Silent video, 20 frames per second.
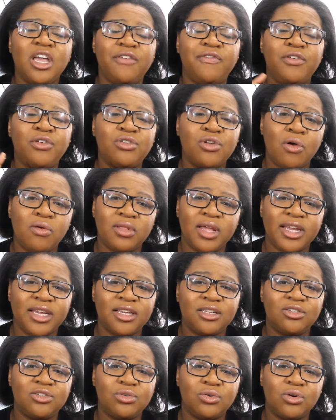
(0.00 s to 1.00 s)
If you don't like
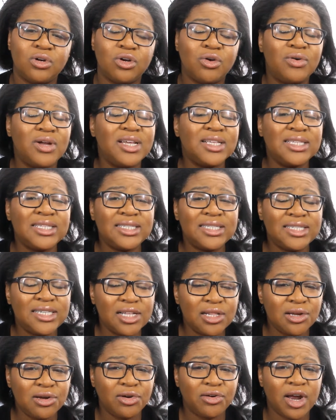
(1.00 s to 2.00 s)
historical, it's
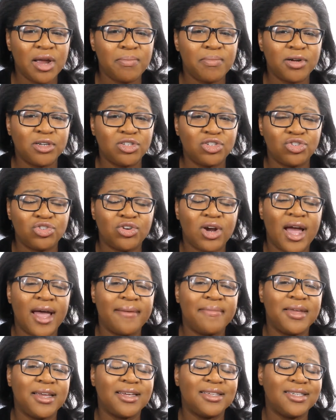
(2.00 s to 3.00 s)
still a great book to
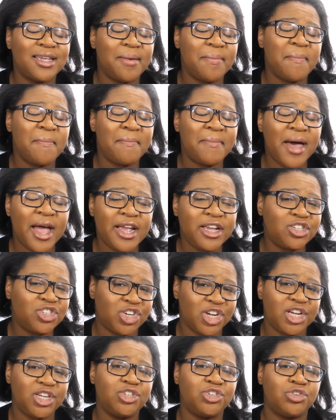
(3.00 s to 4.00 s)
try, because it might
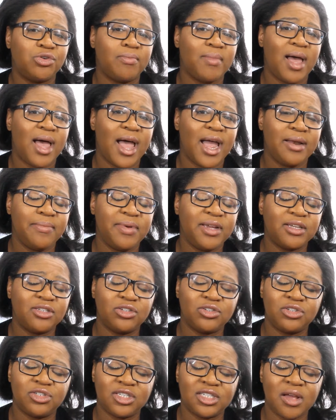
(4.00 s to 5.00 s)
change your mind, because
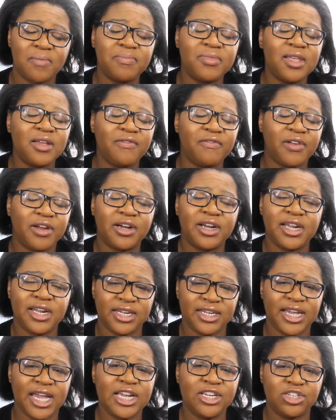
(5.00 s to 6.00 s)
there's something very
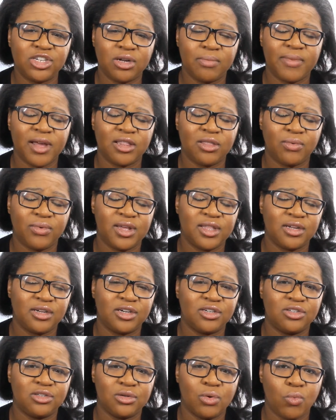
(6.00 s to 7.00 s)
engaging about the way that
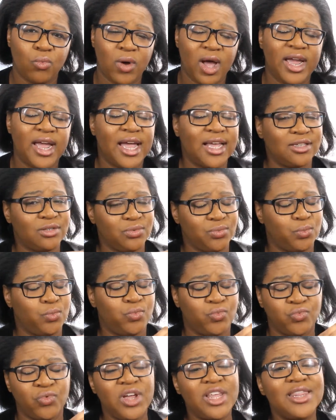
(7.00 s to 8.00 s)
Kierston White has
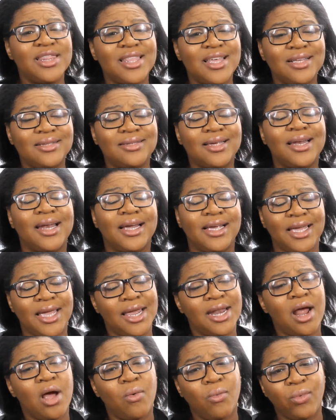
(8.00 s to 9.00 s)
written this, and I
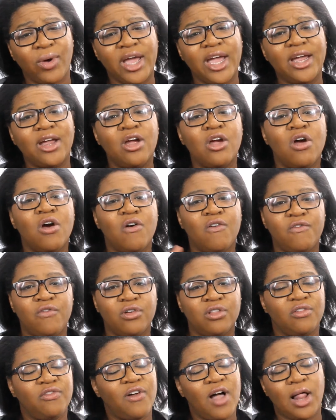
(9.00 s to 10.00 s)
cannot wait
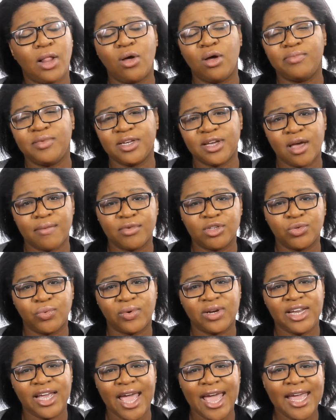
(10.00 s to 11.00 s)
for the follow-up to come in
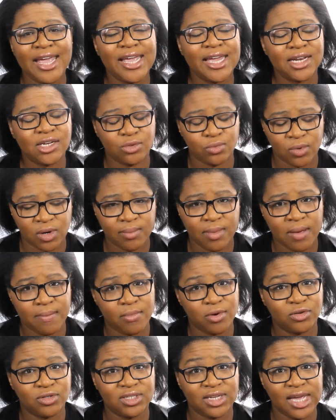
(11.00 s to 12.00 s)
28. It is one of my
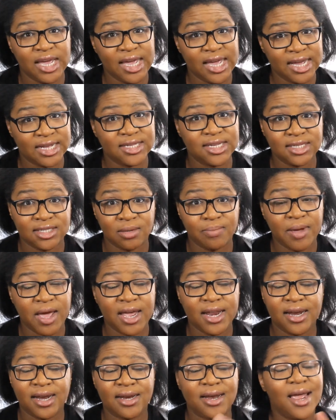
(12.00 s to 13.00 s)
most
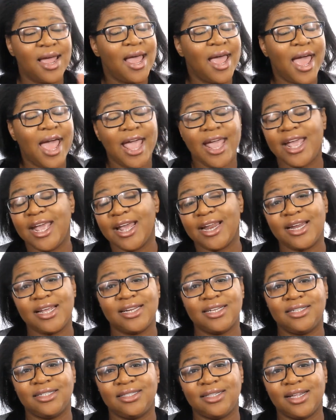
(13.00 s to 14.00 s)
anticipated, and
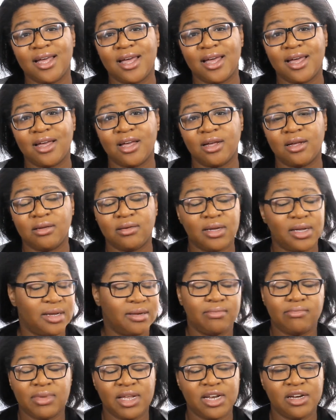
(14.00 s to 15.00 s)
it is the
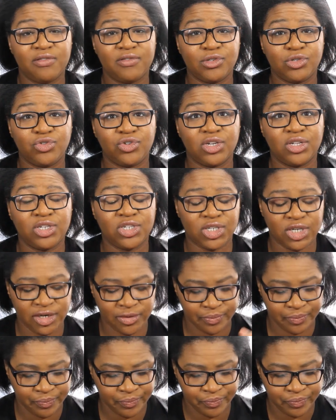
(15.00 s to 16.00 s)
end of the
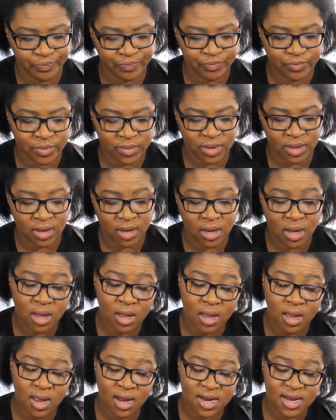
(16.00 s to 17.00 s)
trilogy.
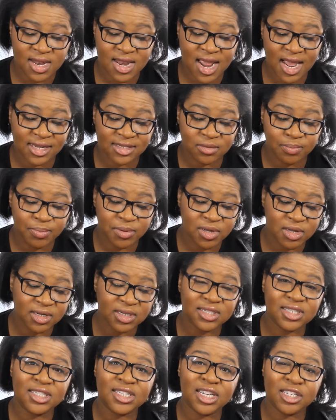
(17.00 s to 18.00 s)
Next
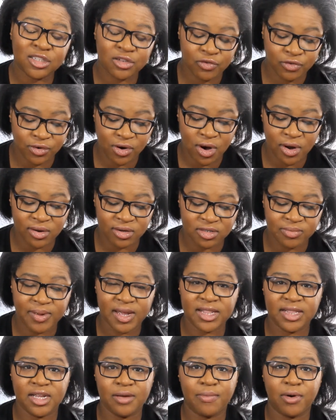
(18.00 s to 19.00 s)
book, Six of Crows
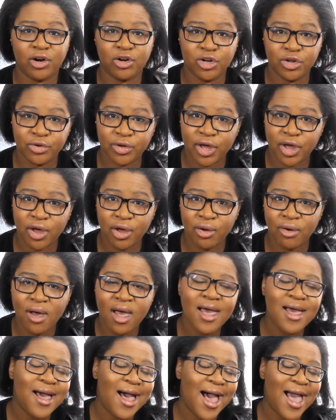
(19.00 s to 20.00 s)
by Leigh Bardugo.
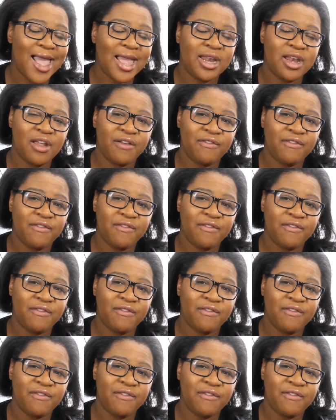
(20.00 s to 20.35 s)
I had